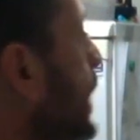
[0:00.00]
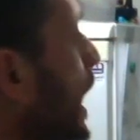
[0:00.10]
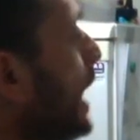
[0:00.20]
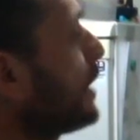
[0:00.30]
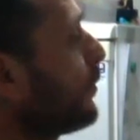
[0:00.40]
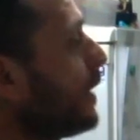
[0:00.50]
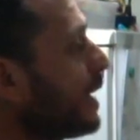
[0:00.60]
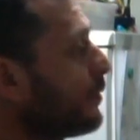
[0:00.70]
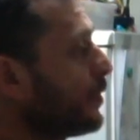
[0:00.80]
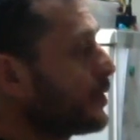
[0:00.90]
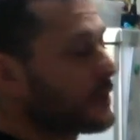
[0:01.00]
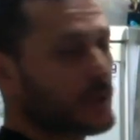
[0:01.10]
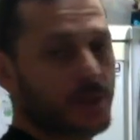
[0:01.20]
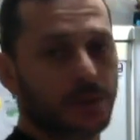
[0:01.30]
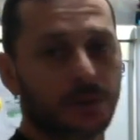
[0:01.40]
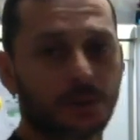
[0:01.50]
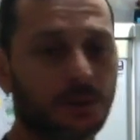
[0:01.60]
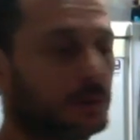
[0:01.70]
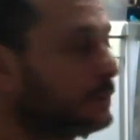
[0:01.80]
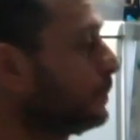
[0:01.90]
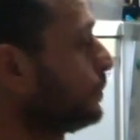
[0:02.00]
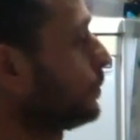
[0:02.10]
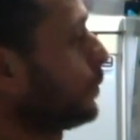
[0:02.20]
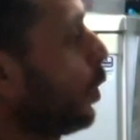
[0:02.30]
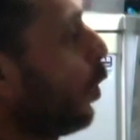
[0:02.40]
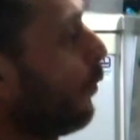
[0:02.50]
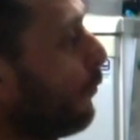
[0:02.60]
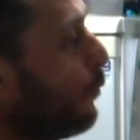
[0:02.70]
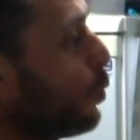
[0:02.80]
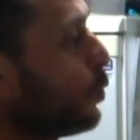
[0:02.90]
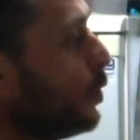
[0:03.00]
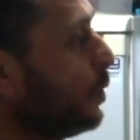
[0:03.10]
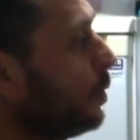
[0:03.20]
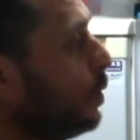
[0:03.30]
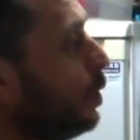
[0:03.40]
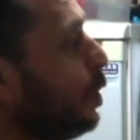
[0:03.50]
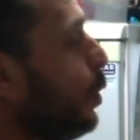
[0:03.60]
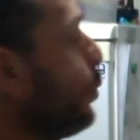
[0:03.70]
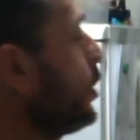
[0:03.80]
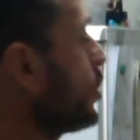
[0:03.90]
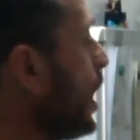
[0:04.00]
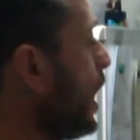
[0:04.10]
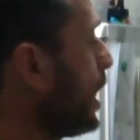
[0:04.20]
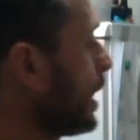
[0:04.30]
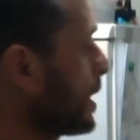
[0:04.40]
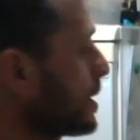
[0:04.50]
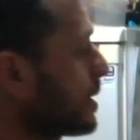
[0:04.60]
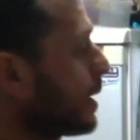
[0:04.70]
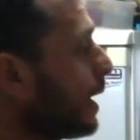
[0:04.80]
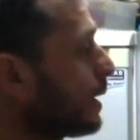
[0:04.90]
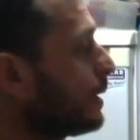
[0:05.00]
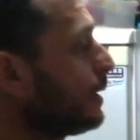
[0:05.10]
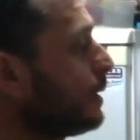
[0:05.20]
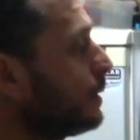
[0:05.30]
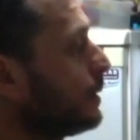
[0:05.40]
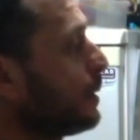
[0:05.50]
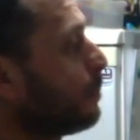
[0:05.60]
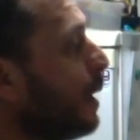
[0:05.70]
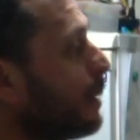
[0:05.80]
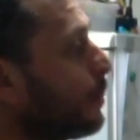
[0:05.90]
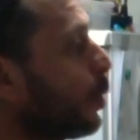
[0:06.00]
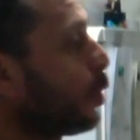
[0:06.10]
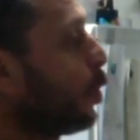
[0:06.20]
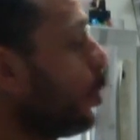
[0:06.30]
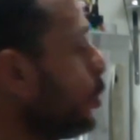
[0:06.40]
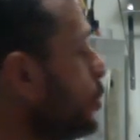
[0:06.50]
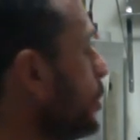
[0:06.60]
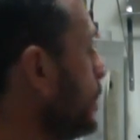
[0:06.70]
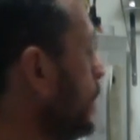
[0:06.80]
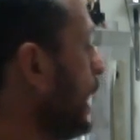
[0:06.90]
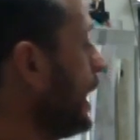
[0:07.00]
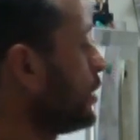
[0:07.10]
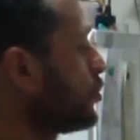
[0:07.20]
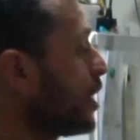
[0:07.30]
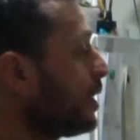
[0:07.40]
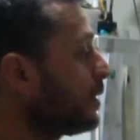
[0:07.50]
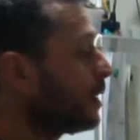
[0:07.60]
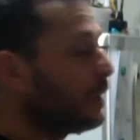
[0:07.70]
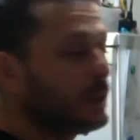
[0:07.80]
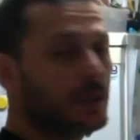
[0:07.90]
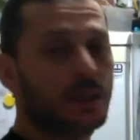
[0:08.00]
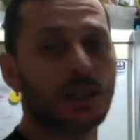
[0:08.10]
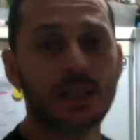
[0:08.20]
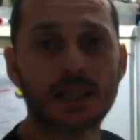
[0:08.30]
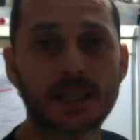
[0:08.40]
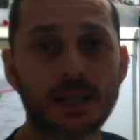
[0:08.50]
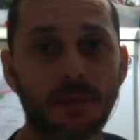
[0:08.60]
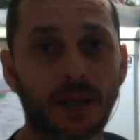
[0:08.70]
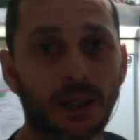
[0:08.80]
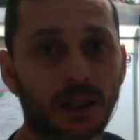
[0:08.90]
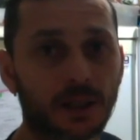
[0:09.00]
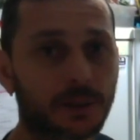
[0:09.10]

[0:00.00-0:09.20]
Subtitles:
and flavors of food which are extracted by prolonged and gentle simmering.